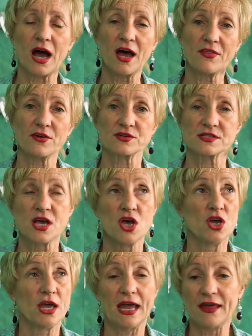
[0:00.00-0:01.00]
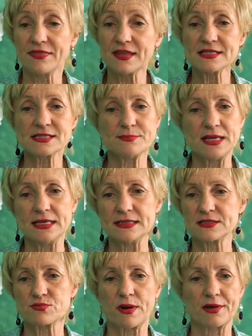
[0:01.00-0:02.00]
others. And this
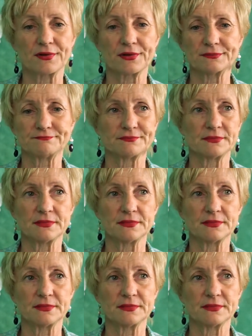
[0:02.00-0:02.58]
means whether